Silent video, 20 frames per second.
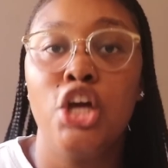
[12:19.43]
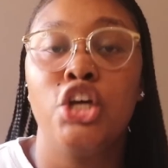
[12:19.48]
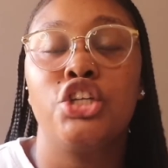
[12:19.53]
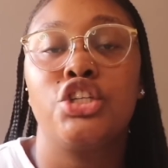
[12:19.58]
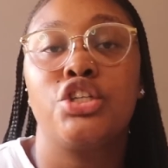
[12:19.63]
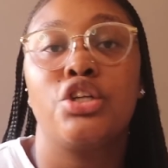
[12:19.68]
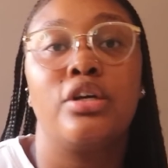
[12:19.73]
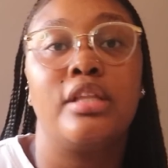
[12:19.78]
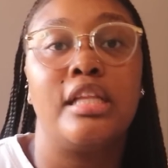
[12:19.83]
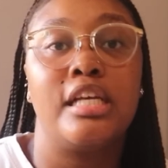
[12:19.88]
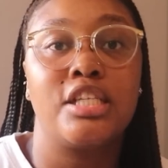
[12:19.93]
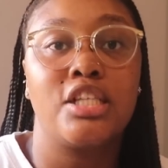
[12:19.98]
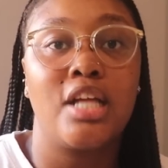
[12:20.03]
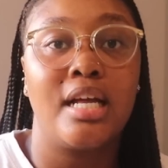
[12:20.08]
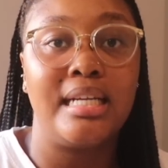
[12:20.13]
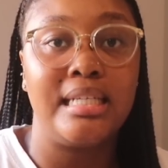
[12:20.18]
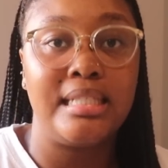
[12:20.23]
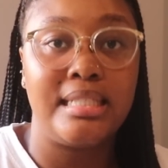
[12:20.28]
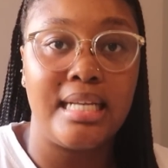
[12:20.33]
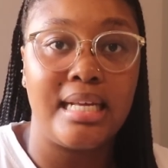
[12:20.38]
So they
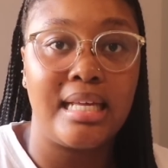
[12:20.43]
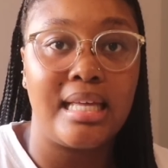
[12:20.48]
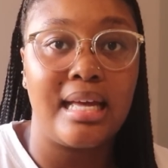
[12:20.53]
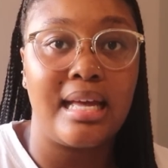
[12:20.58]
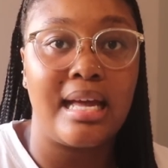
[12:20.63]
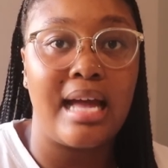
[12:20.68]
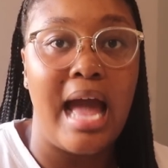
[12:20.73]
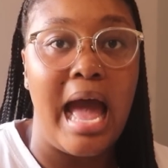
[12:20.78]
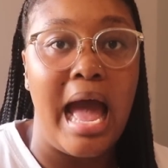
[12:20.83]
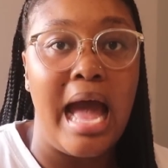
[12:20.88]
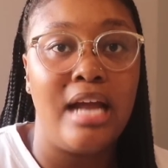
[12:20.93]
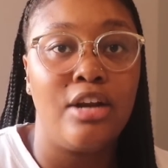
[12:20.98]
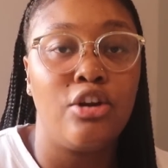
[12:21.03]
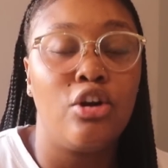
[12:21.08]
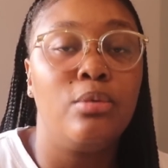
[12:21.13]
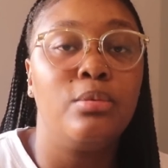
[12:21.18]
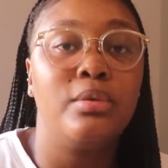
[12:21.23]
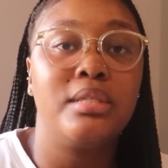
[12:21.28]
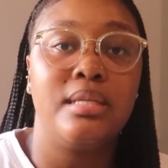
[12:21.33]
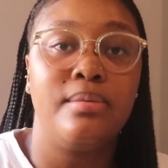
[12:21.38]
started digging, and
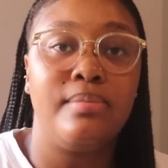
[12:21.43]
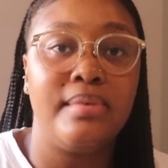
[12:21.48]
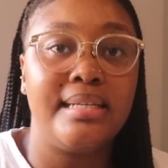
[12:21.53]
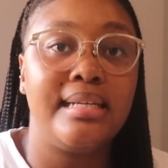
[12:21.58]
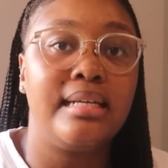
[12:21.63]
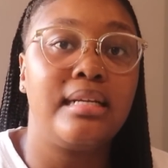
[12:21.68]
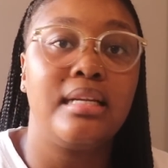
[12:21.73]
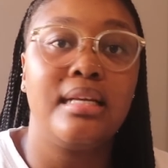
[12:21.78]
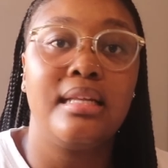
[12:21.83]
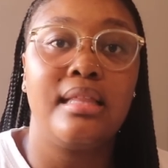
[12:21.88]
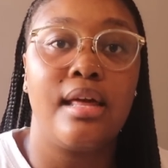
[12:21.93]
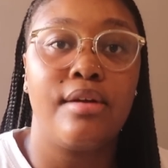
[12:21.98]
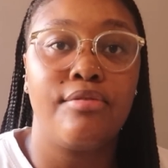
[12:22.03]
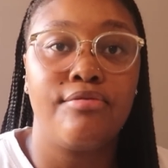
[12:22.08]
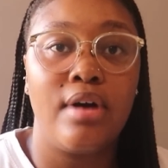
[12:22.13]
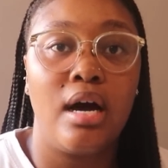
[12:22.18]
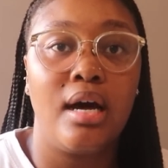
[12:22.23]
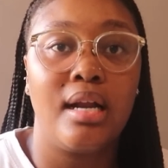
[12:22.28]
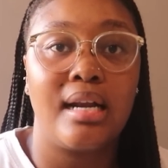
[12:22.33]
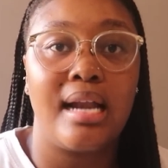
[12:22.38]
almost immediately they
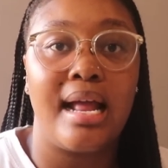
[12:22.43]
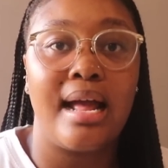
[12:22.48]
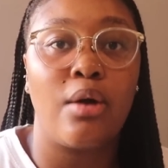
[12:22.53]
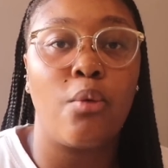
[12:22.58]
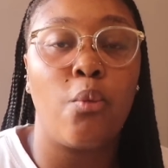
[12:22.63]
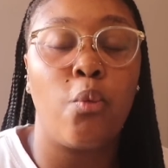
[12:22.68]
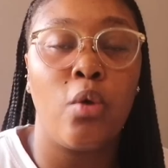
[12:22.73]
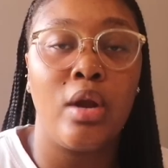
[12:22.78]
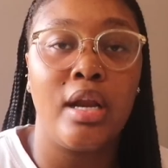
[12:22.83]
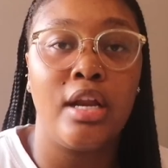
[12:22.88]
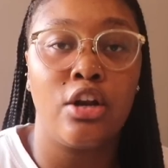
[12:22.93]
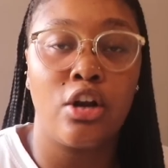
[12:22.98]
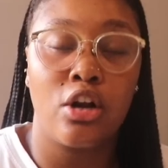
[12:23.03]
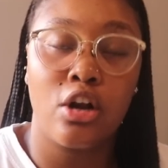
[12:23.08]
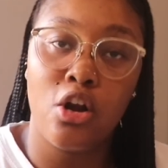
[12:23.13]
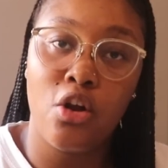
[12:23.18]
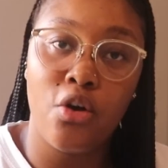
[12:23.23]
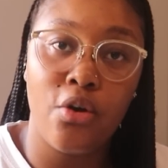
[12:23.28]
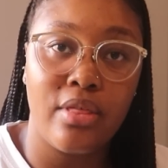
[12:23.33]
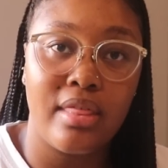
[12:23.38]
found like woolen
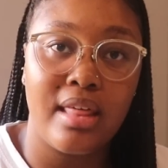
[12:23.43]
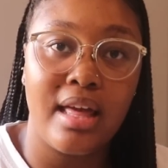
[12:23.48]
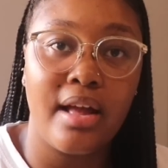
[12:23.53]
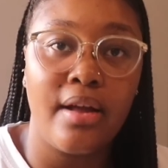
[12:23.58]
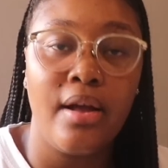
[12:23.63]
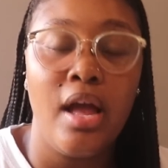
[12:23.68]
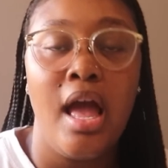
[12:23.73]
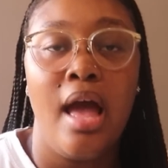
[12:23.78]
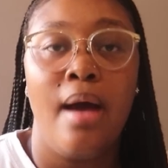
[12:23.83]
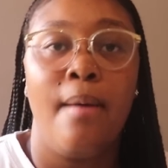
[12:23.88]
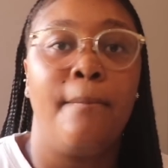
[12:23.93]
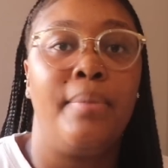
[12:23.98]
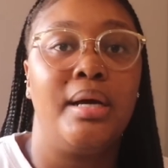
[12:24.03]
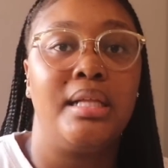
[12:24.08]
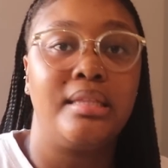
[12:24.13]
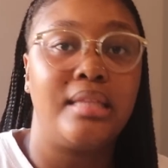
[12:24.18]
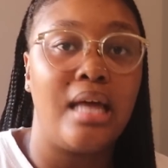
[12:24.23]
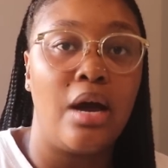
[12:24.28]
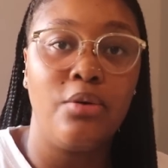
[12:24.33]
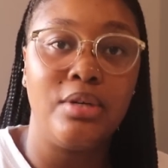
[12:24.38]
clothing,
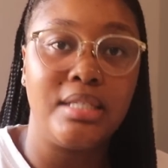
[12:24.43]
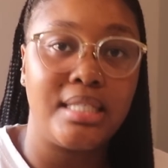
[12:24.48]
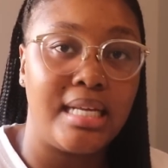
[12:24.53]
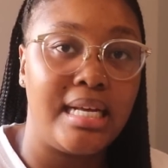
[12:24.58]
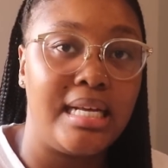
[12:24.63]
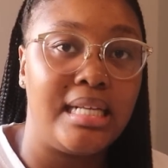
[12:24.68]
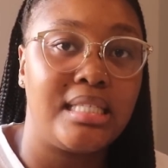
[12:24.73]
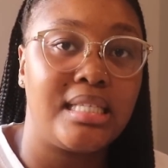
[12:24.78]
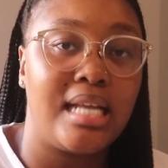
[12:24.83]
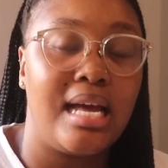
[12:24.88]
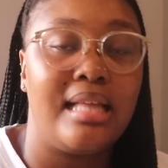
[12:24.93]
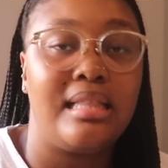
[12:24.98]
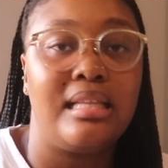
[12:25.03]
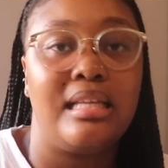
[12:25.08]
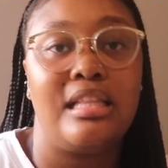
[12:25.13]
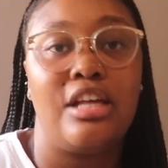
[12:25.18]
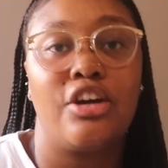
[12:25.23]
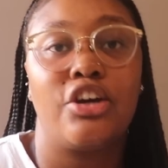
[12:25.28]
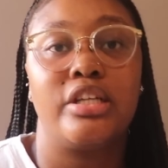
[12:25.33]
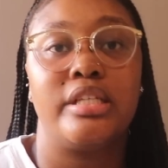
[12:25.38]
but that was it. And
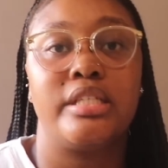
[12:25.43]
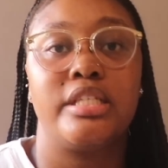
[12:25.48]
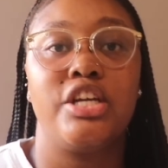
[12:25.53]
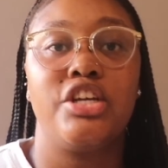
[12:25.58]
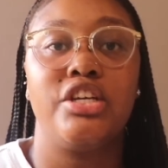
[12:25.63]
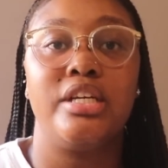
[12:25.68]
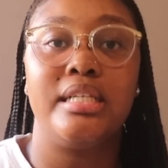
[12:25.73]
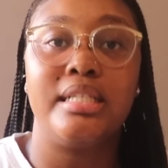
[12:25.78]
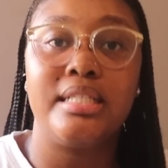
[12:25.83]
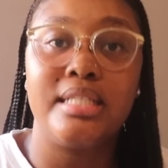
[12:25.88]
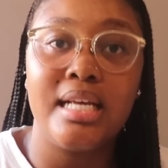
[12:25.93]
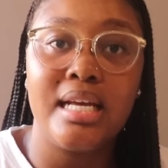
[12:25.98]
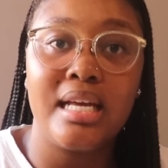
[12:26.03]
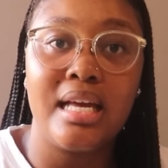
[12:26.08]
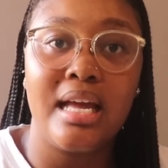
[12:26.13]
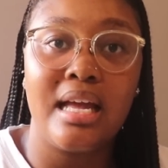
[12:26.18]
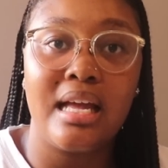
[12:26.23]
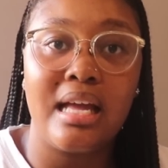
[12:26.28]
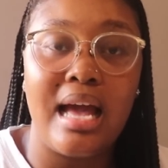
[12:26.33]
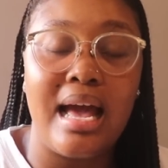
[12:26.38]
then they continued
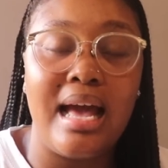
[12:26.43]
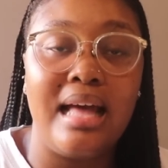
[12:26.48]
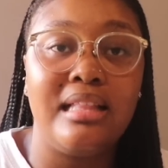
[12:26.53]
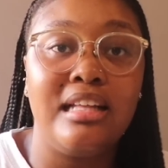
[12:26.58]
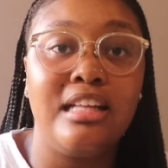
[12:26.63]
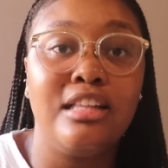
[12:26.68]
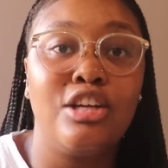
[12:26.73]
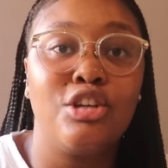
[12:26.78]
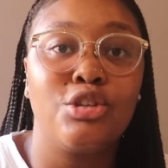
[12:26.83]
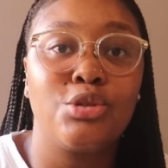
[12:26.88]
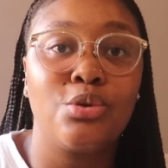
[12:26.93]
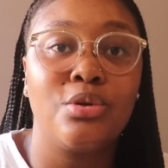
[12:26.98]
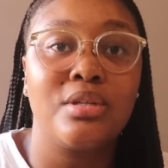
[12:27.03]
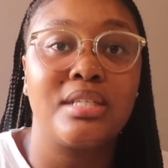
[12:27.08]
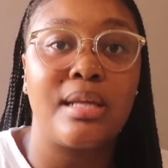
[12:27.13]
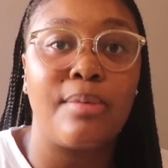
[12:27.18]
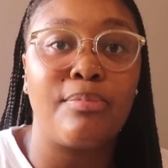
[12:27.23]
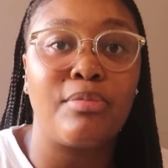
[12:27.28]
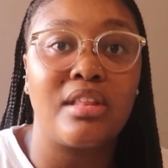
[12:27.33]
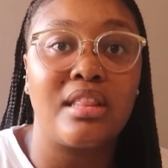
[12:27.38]
digging, and then they saw
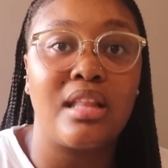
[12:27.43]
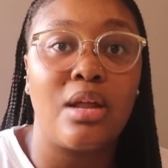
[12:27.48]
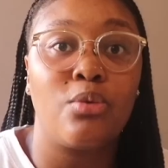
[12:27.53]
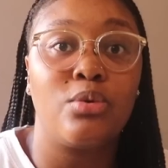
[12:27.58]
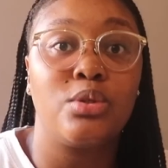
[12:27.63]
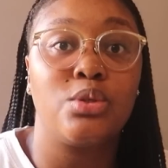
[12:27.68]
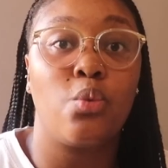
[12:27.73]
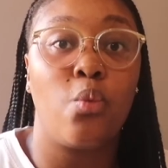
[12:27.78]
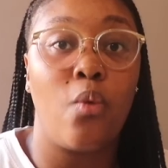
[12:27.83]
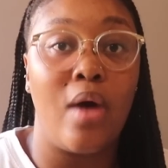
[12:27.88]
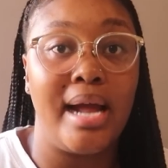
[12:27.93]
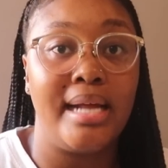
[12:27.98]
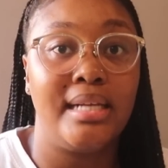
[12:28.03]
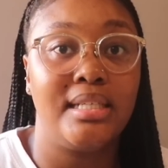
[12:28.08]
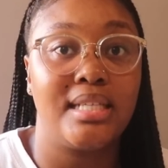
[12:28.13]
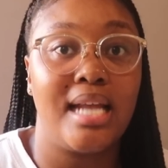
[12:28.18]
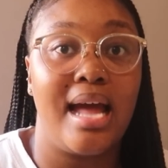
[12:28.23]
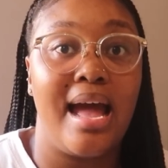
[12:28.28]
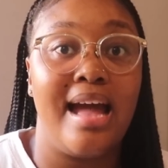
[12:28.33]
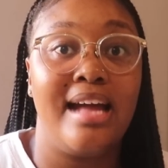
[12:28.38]
something that was
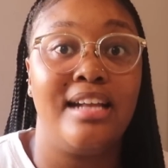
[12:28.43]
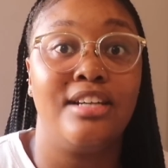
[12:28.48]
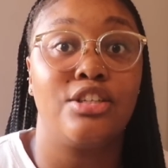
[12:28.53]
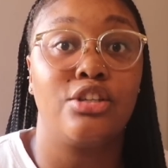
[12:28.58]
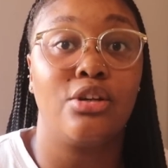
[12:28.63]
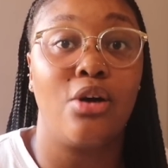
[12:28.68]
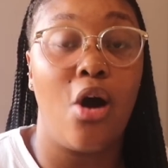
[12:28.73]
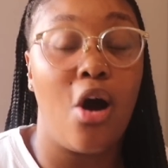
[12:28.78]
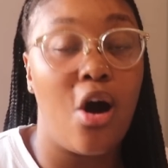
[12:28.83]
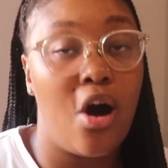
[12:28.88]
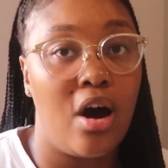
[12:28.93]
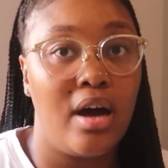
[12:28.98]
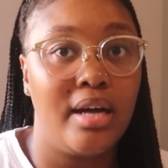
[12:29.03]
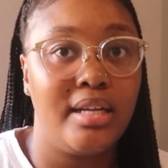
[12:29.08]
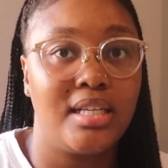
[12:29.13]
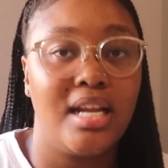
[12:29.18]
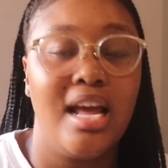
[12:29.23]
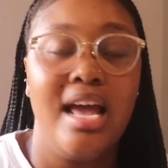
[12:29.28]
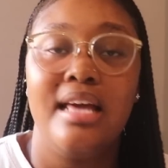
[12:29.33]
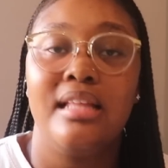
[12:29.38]
white and
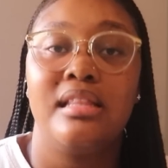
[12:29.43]
hard.